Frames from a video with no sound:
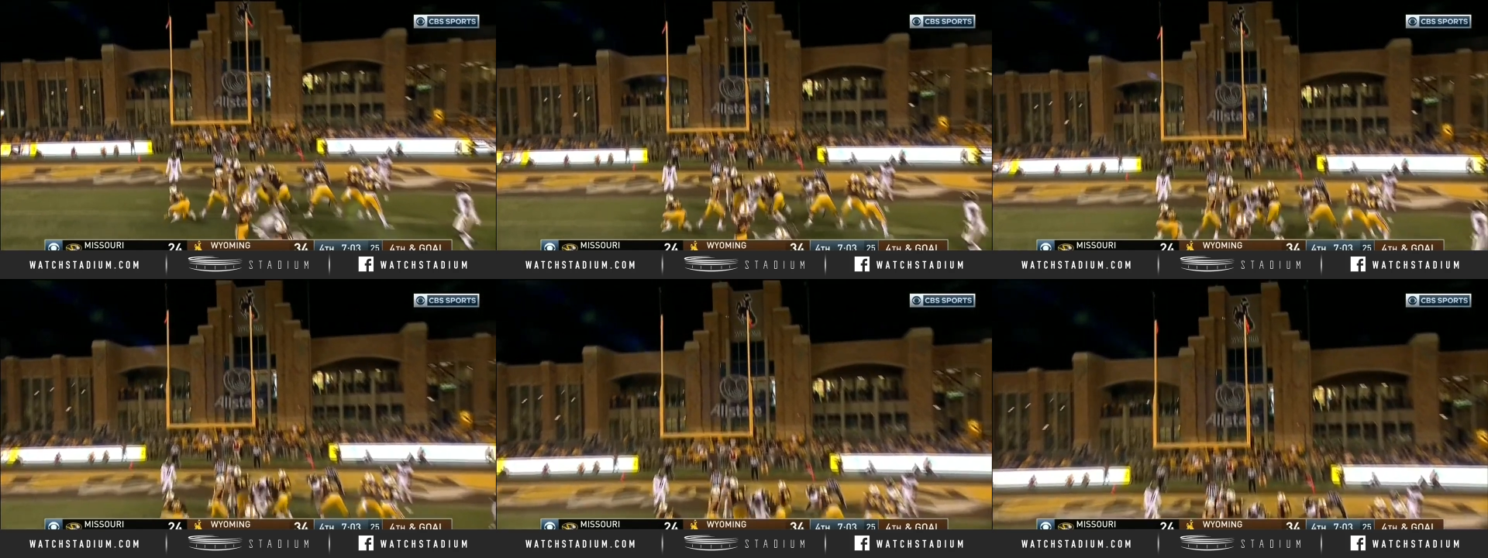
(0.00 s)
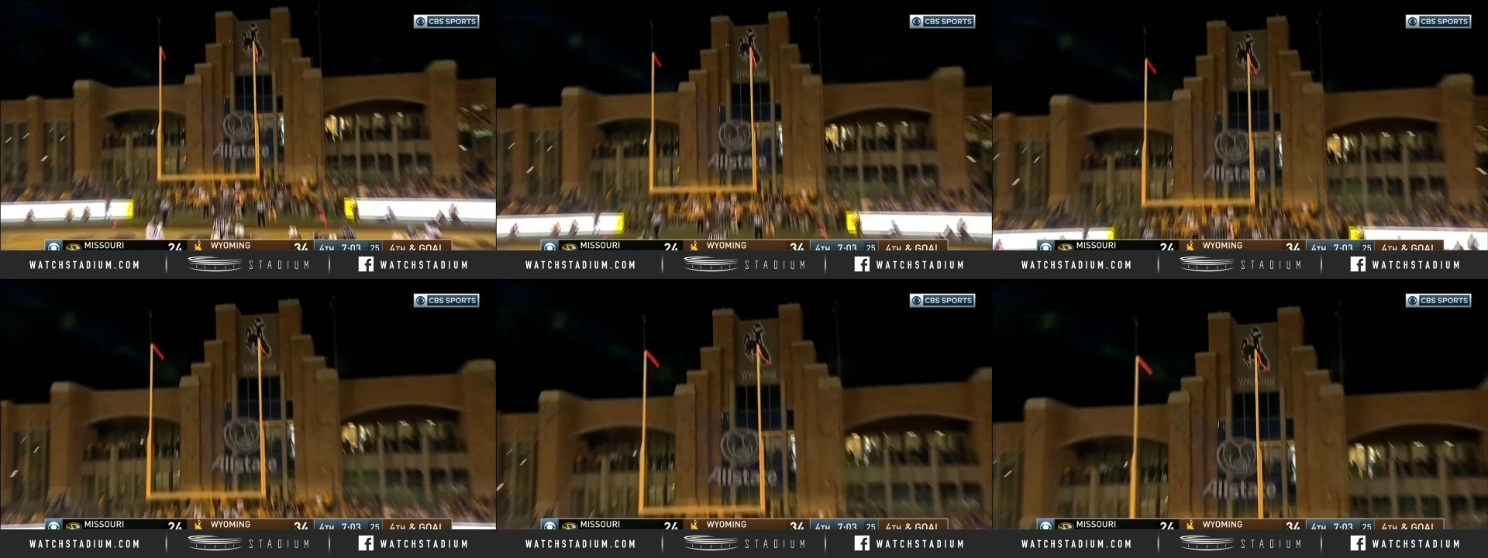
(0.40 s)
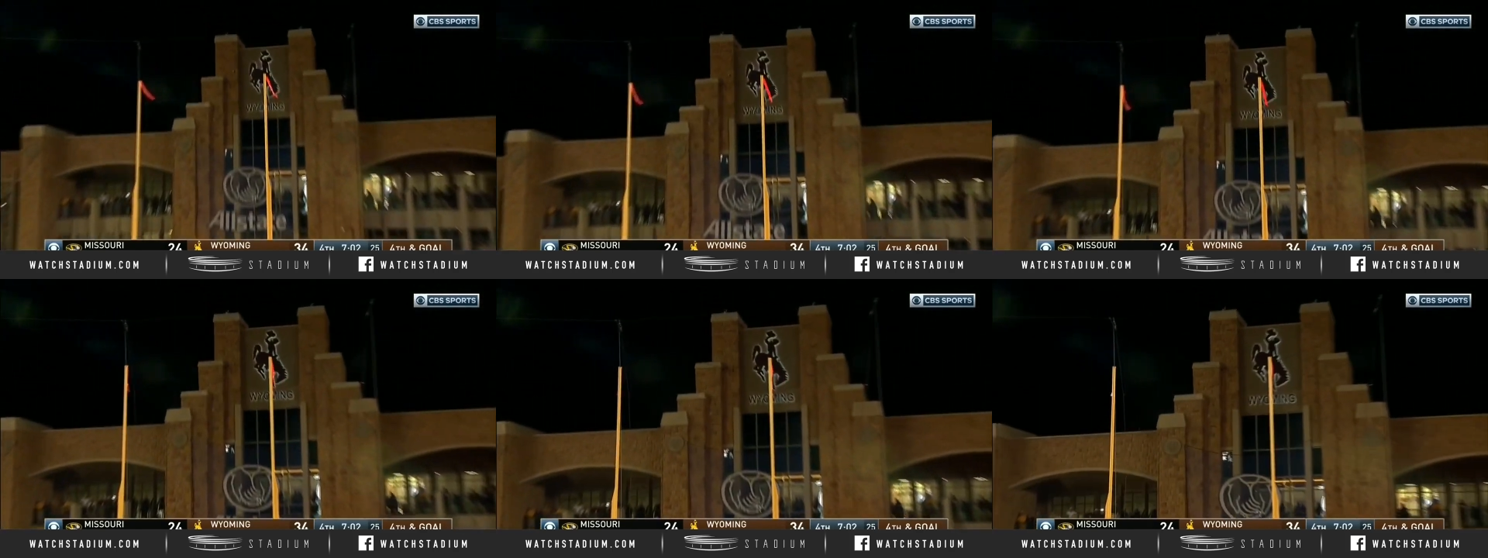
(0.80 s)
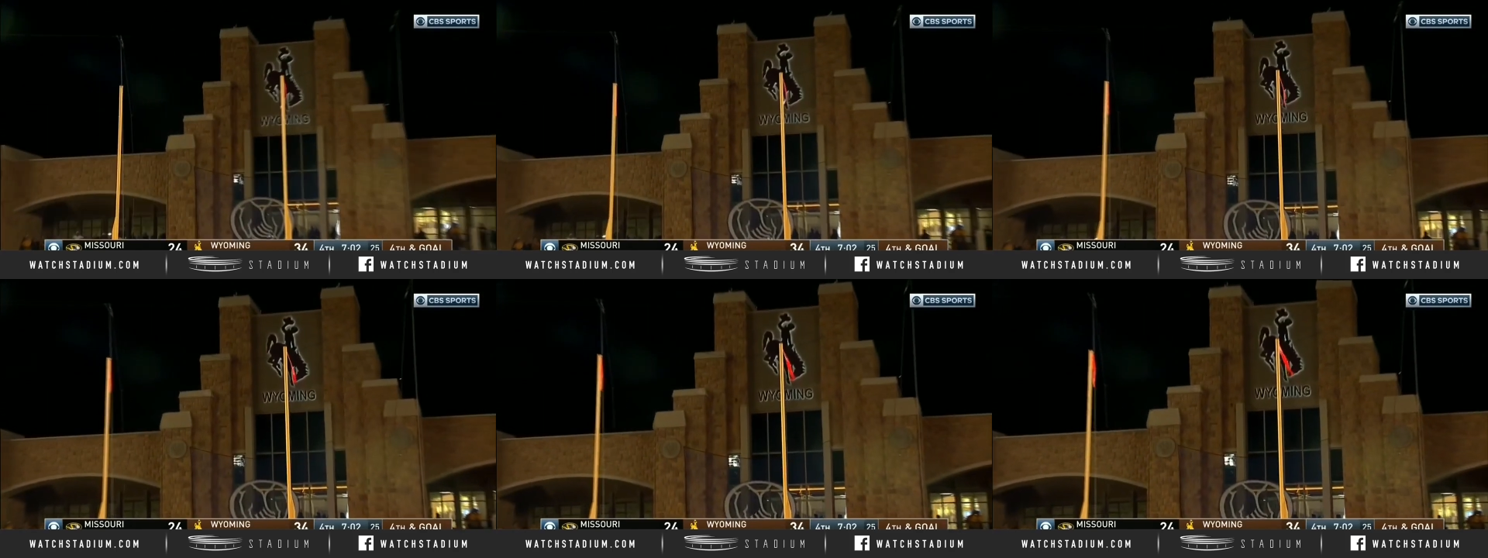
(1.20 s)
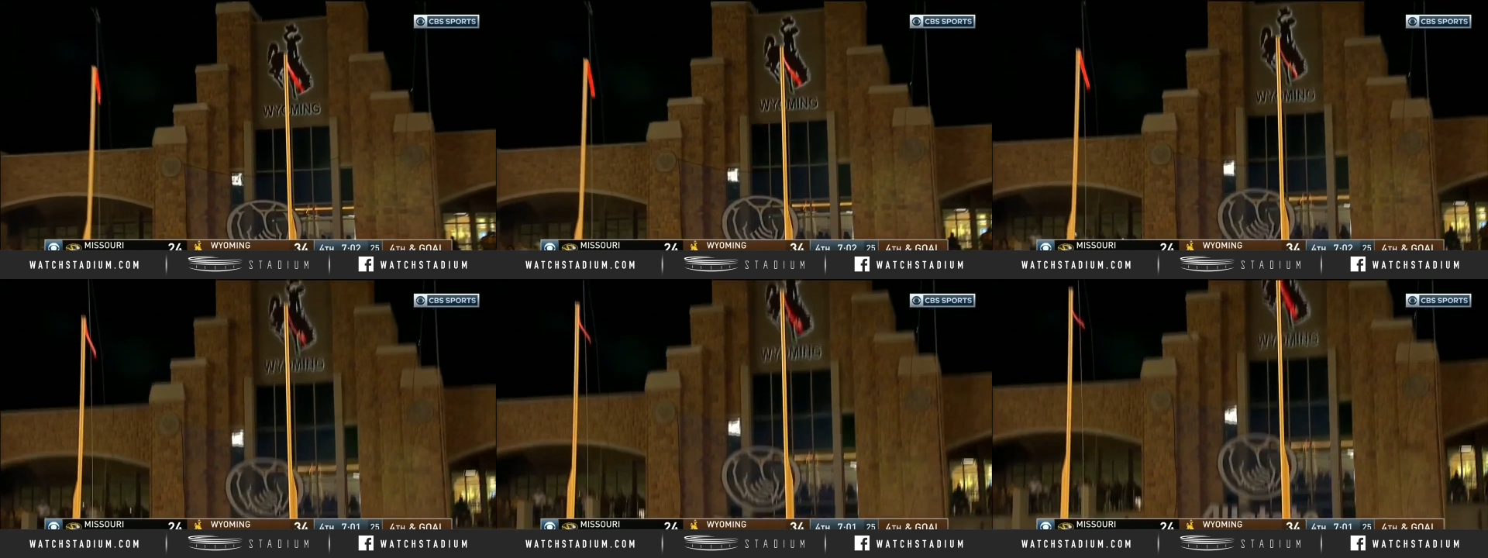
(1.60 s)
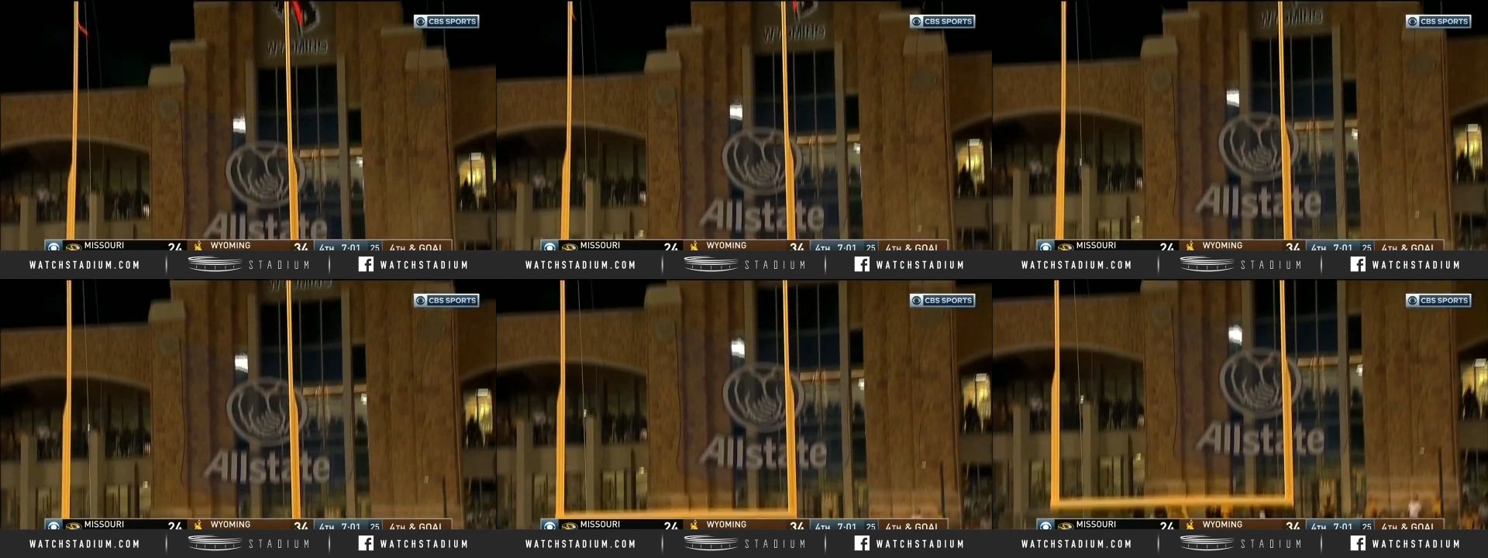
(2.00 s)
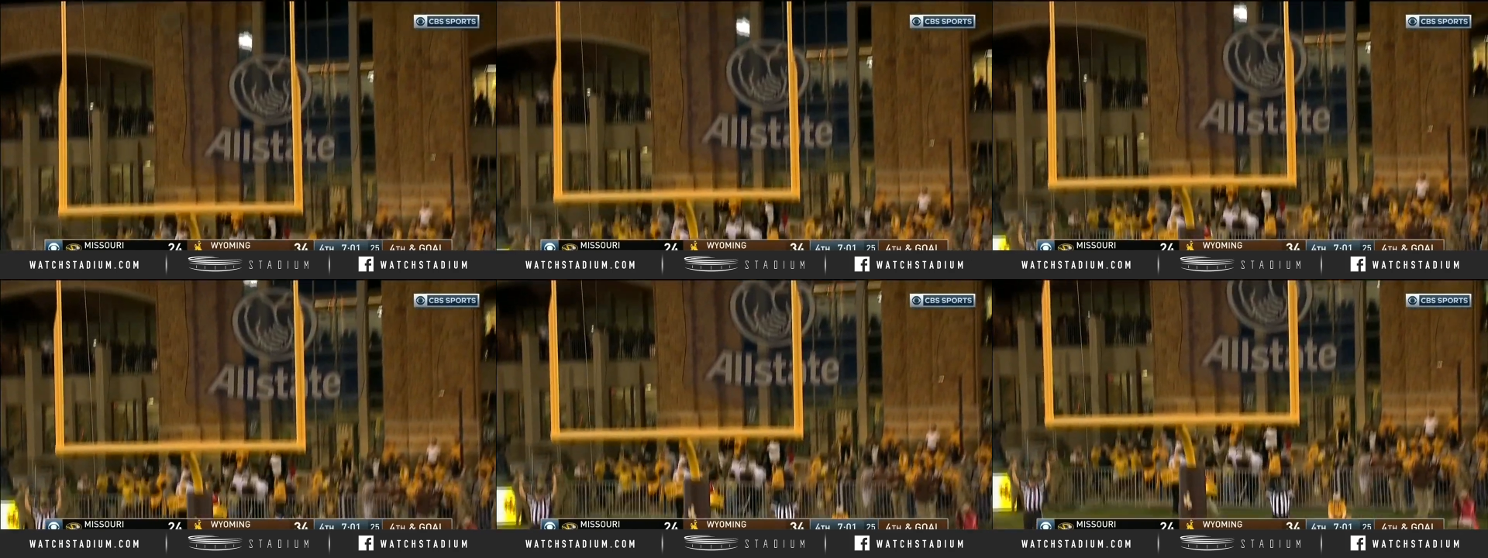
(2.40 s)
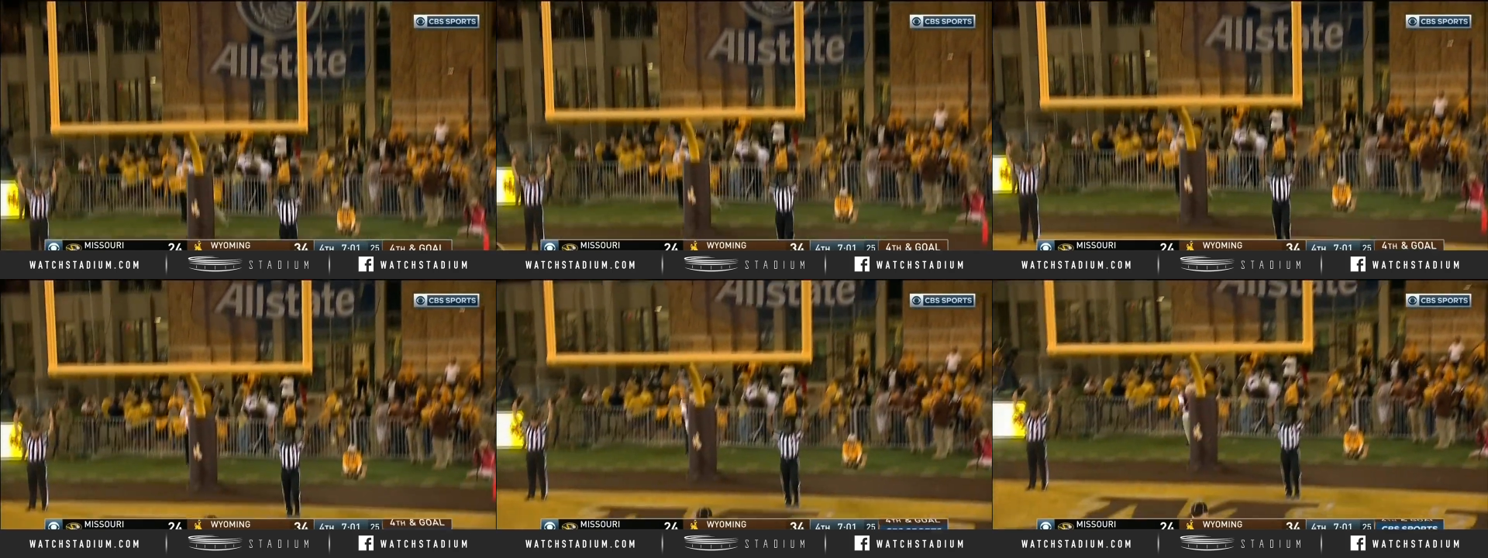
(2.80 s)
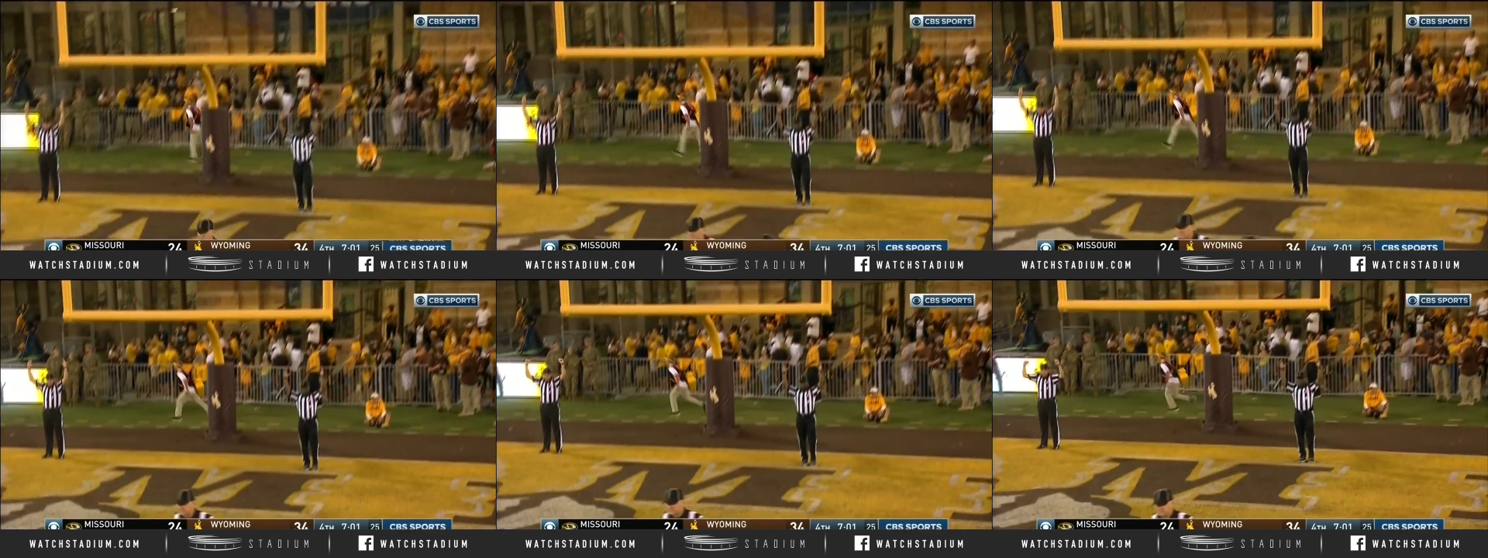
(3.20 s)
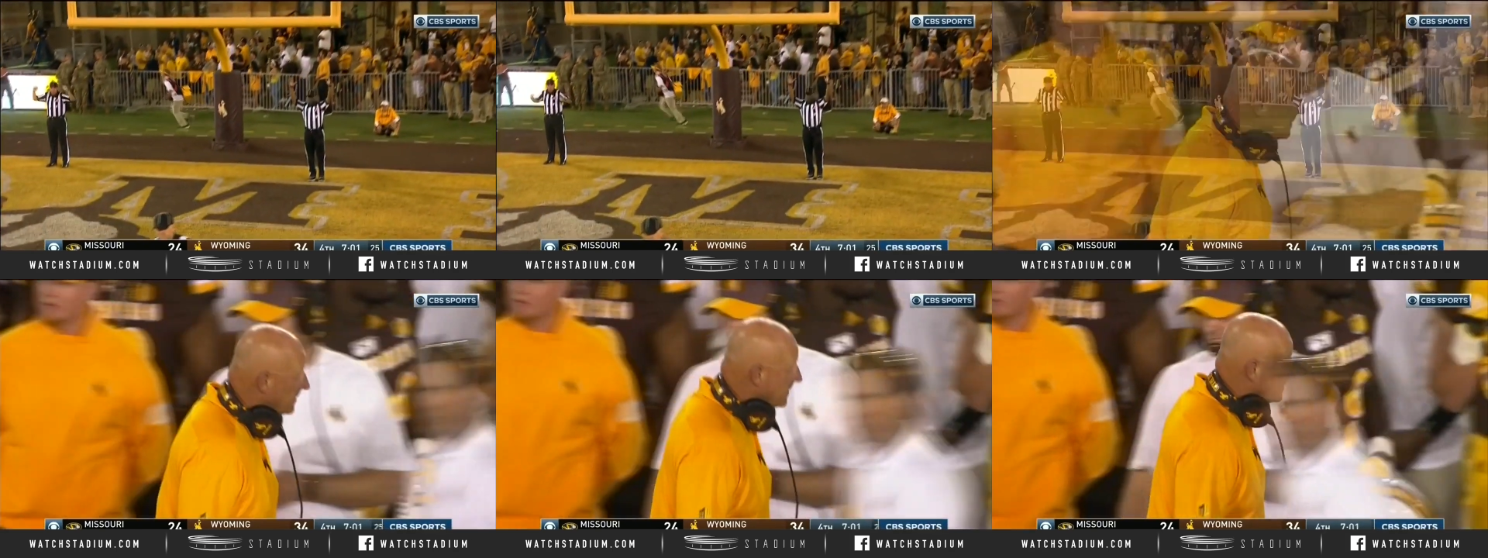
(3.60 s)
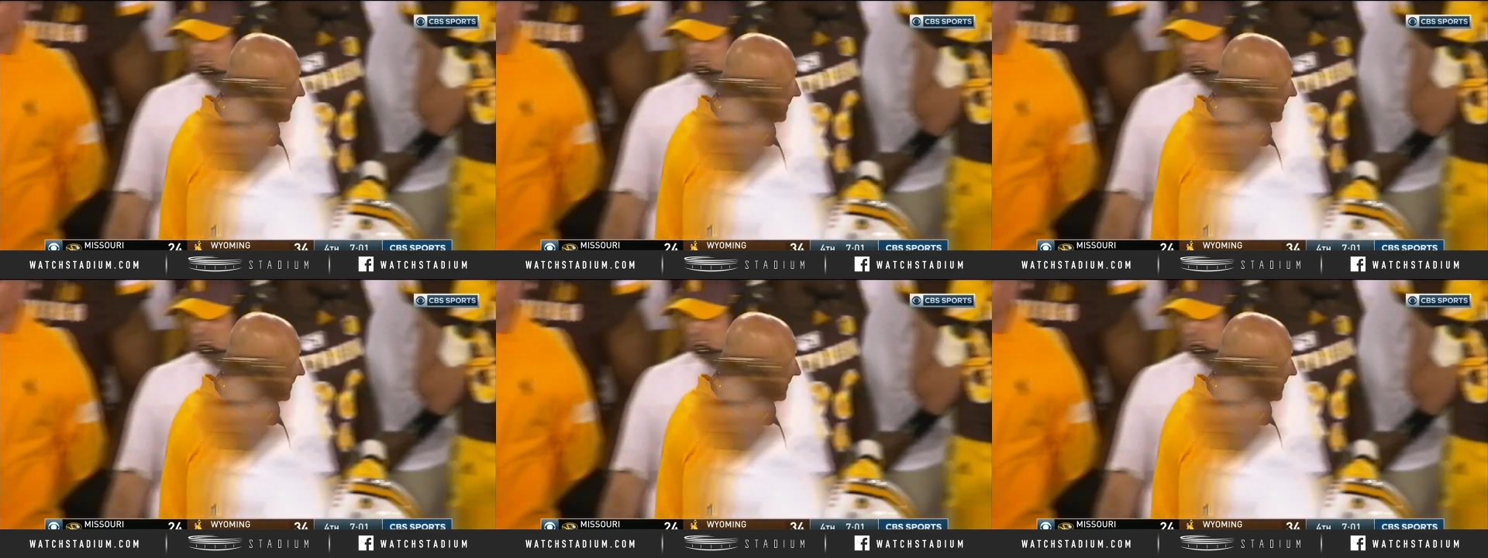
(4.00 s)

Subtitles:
(no speaker visible)